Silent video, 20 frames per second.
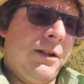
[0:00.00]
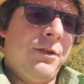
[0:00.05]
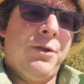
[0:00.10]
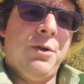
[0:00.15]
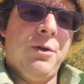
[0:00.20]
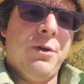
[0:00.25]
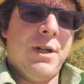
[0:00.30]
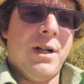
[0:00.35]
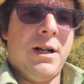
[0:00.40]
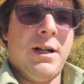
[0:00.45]
I'll
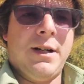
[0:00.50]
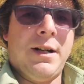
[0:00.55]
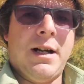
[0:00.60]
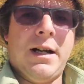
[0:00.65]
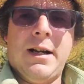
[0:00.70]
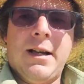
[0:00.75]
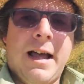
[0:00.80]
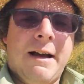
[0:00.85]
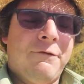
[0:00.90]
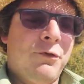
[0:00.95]
do it on
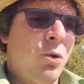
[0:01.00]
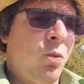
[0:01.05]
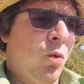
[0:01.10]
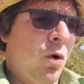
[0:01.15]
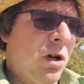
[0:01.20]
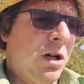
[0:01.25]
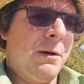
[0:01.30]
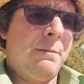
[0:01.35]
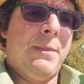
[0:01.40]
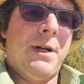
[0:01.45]
uh, after
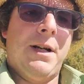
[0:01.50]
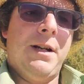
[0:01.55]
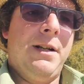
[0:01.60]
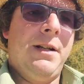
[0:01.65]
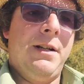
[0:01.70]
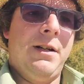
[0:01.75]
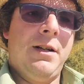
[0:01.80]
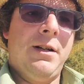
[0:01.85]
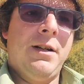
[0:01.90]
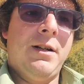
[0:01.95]
work, but
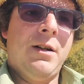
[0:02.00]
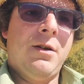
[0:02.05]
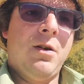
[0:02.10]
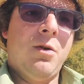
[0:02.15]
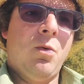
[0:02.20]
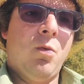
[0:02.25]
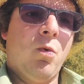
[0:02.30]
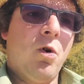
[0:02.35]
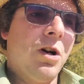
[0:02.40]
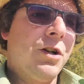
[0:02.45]

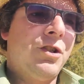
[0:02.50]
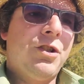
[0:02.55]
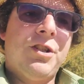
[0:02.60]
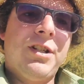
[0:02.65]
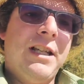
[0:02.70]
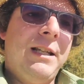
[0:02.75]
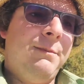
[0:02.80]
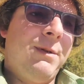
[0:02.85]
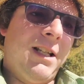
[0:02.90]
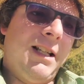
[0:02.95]
work
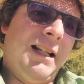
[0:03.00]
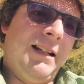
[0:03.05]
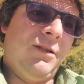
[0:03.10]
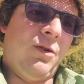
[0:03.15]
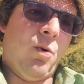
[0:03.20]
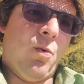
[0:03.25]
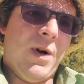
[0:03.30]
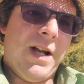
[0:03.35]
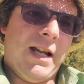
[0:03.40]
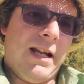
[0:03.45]
just keeps getting
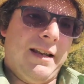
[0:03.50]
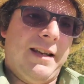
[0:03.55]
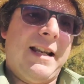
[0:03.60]
in the way.